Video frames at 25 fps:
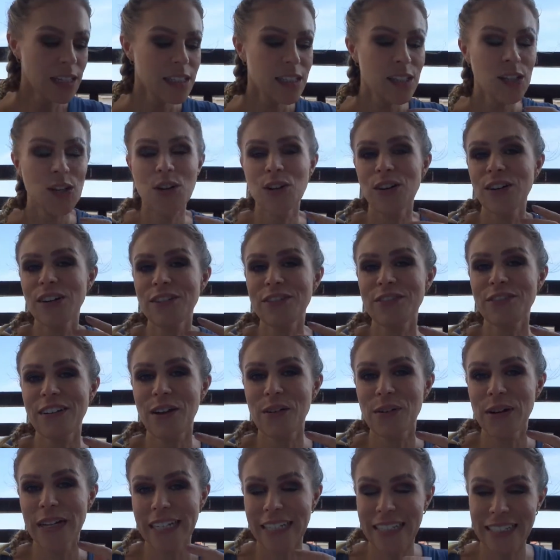The
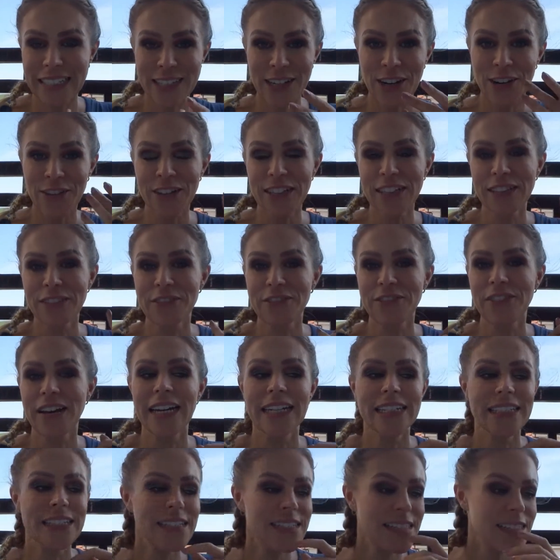cauliflower hit her in the
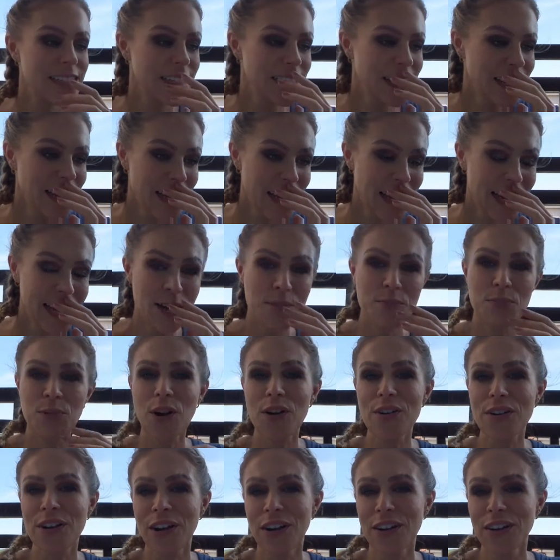face, and it
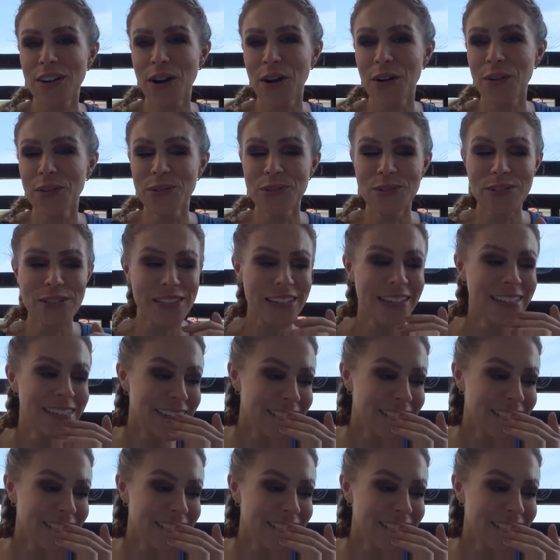broke her nose.